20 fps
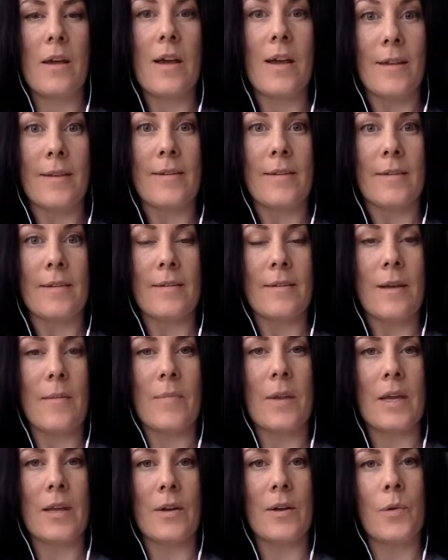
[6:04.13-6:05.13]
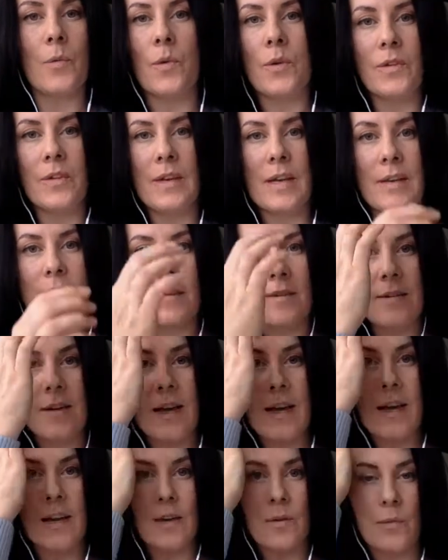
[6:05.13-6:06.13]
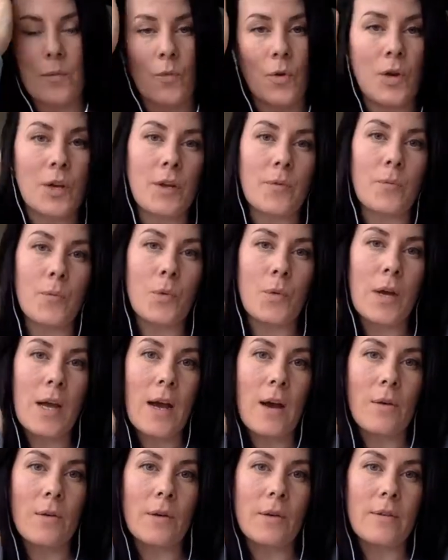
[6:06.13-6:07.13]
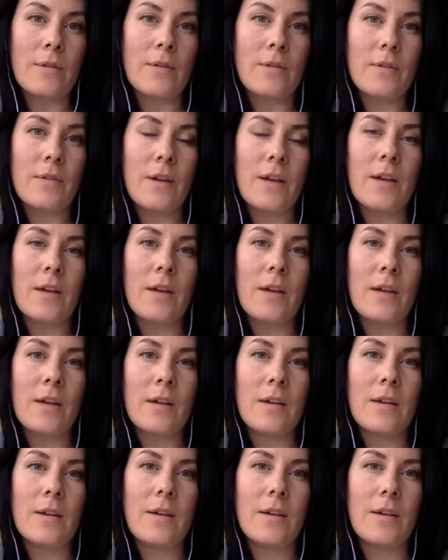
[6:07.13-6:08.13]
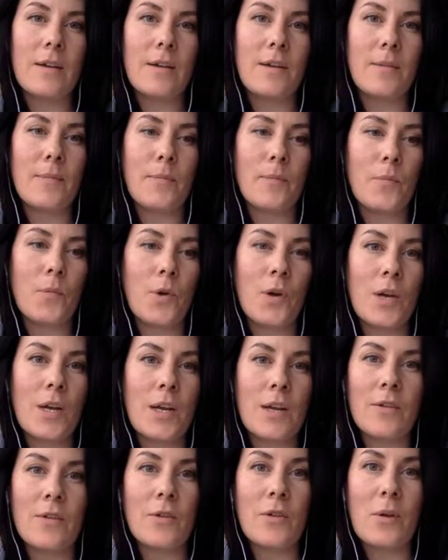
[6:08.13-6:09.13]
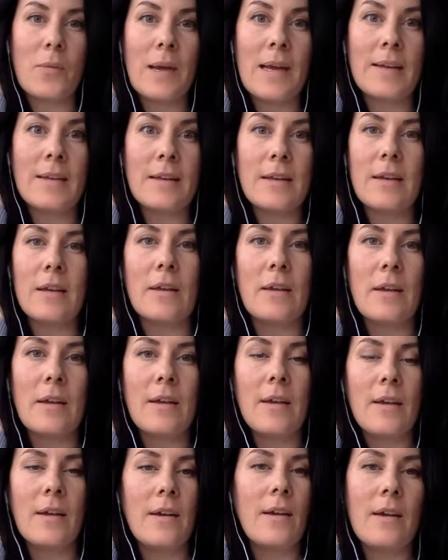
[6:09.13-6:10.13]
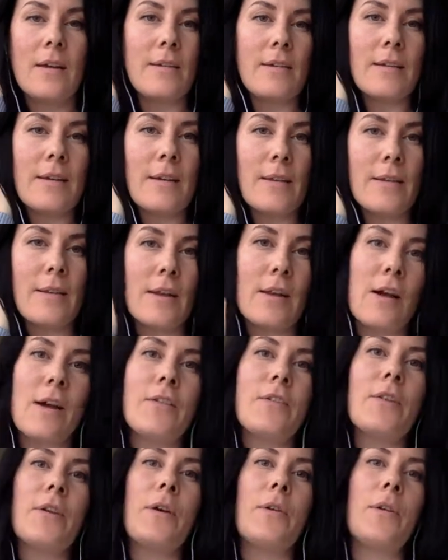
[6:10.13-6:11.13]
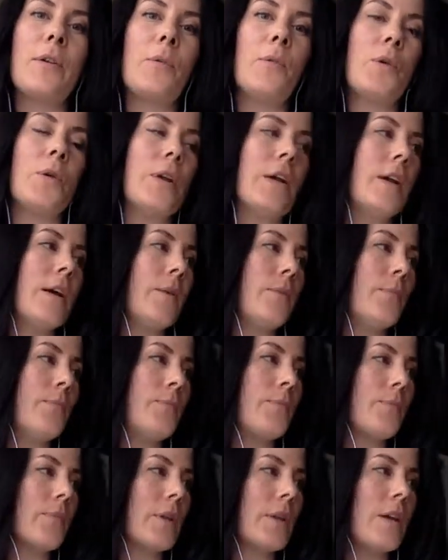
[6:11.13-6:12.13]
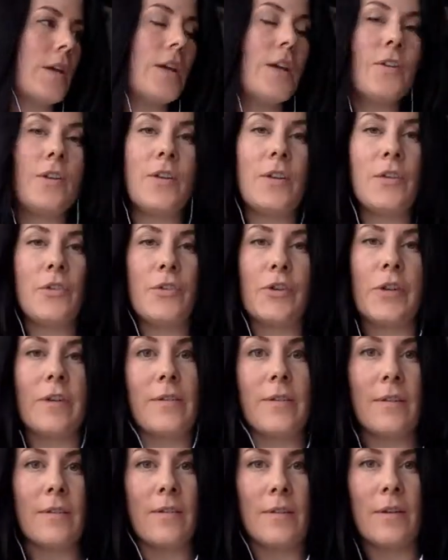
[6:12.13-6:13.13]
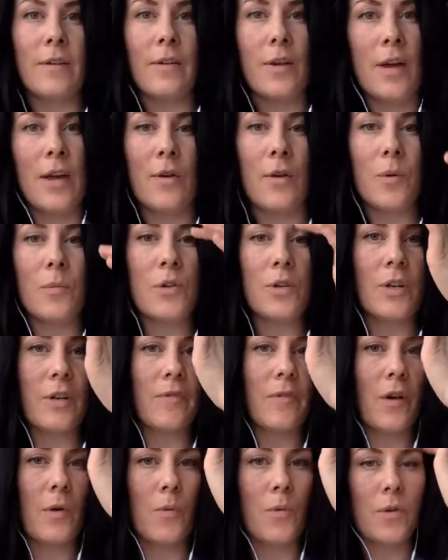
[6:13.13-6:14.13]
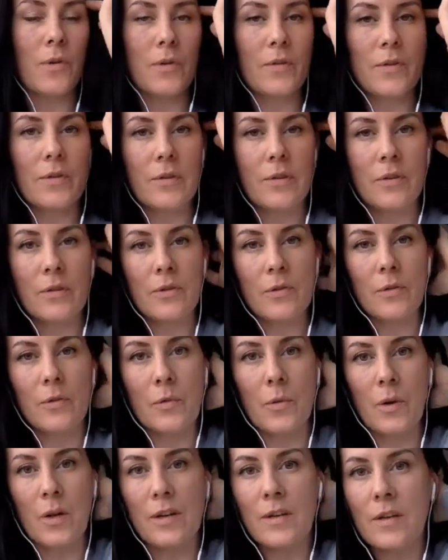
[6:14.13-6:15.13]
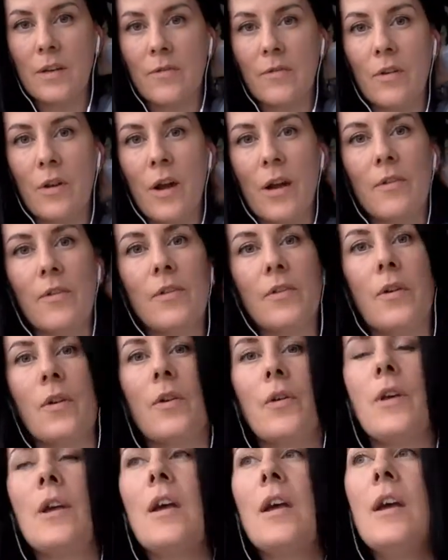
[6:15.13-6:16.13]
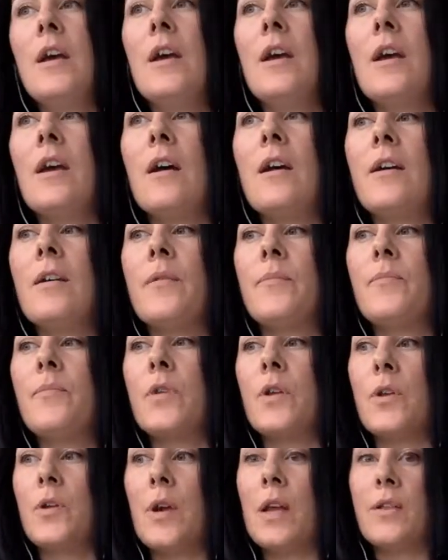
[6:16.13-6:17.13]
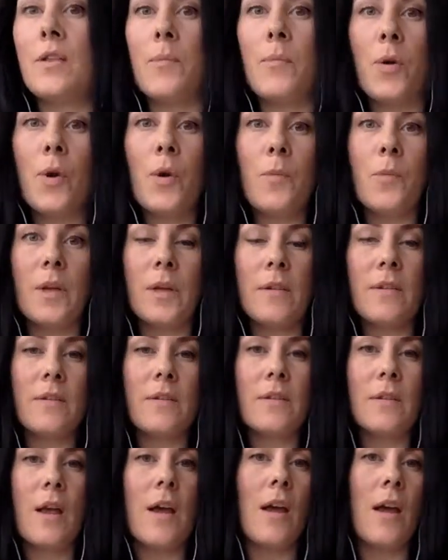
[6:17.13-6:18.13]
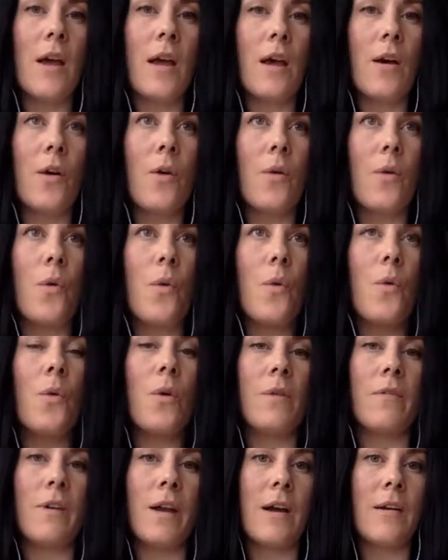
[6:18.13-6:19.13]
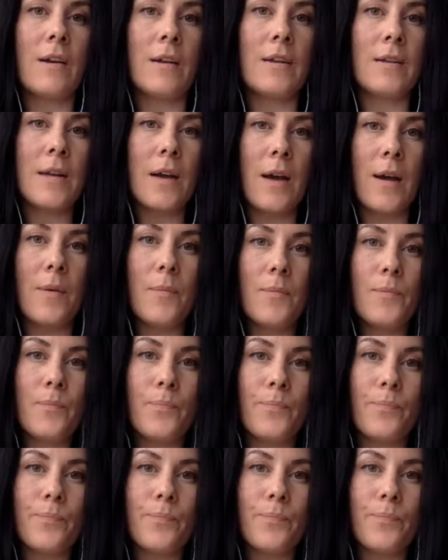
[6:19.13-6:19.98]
isn't something that I want to entertain. Working more hours, working until I'm 80 to get the lifestyle that I want, it just isn't an option if I want good quality of life. So, at the moment, all of our income